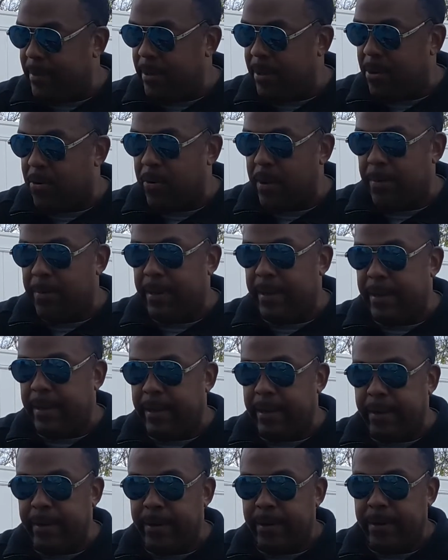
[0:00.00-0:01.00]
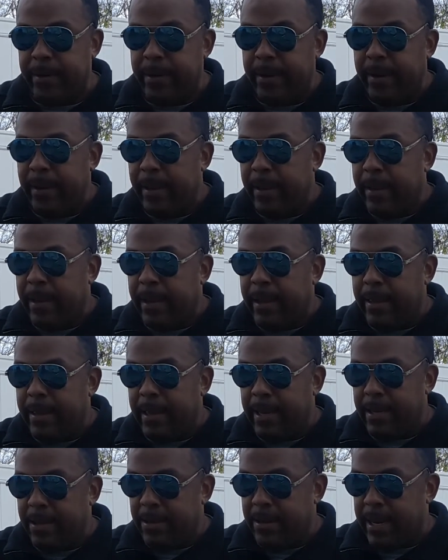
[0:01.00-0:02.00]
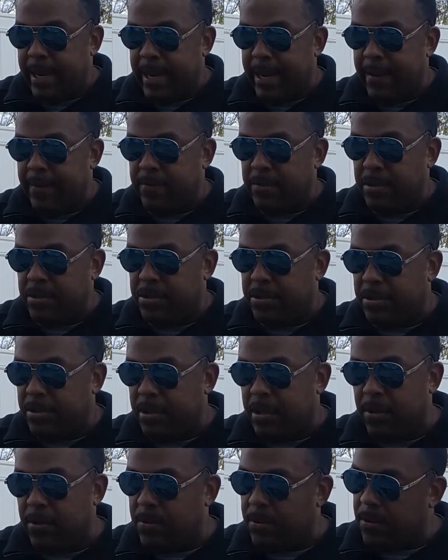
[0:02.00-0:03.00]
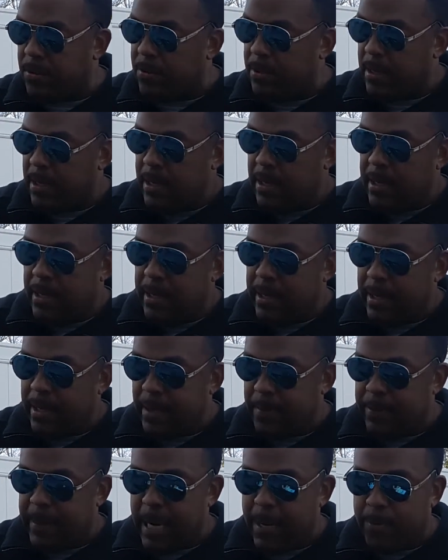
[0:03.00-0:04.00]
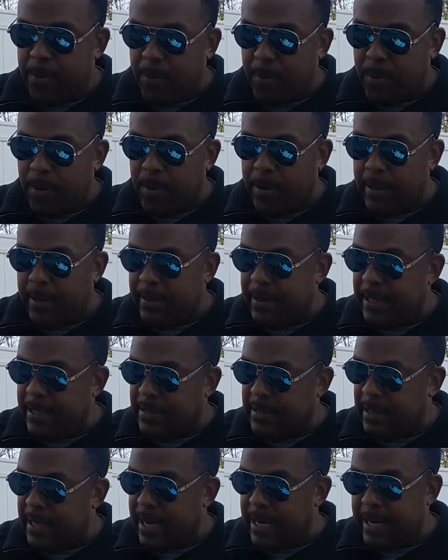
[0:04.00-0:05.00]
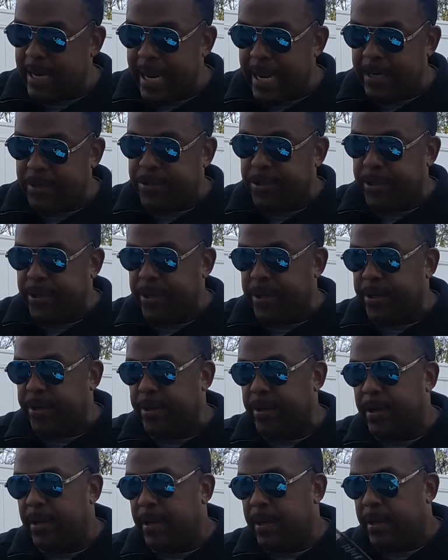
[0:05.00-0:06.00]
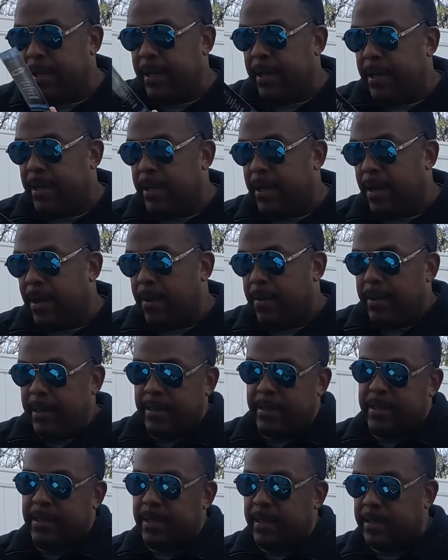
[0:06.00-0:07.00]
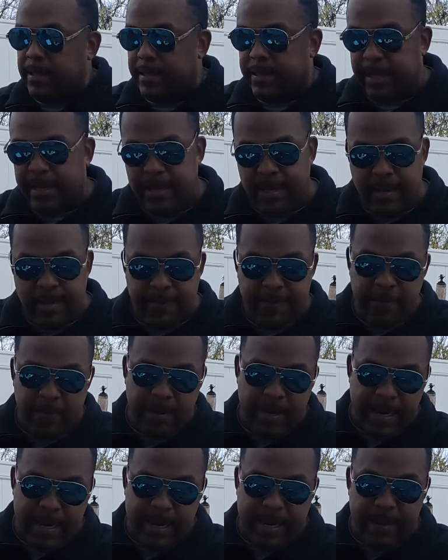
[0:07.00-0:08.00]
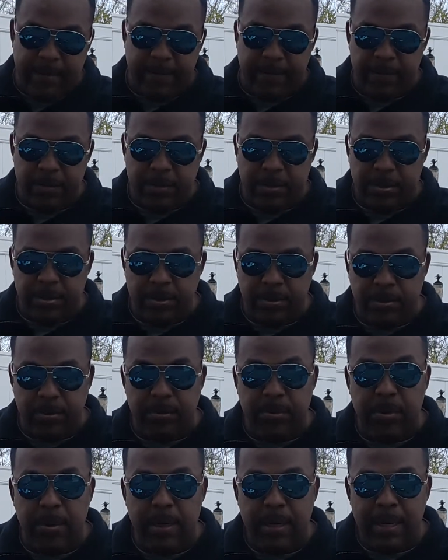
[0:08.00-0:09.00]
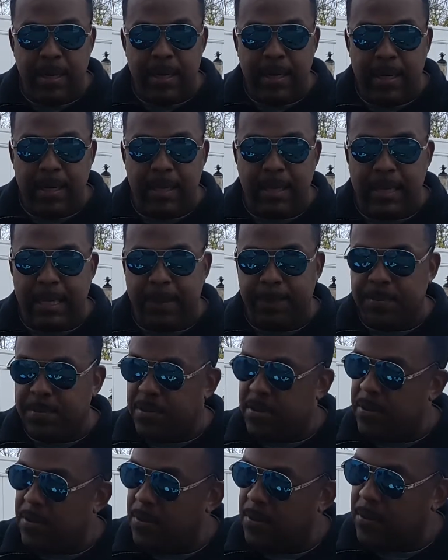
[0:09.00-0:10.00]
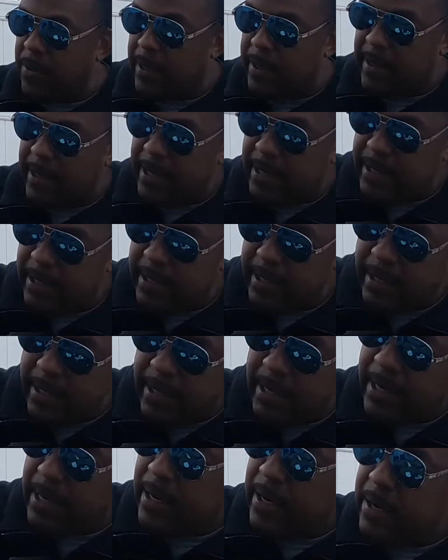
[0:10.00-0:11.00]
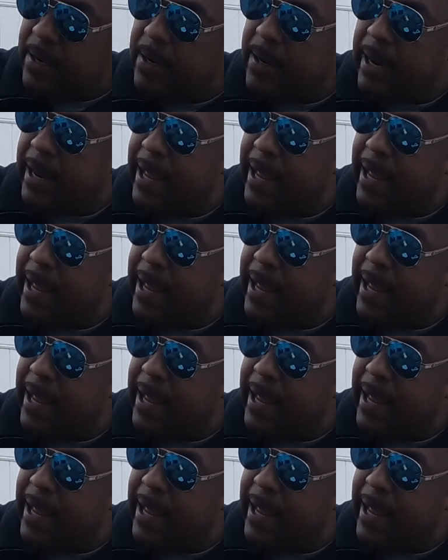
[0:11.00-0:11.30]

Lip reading: equipment here, and then you have just your local paperwork and things of that nature, and all this good stuff. You have 2 clips with it. You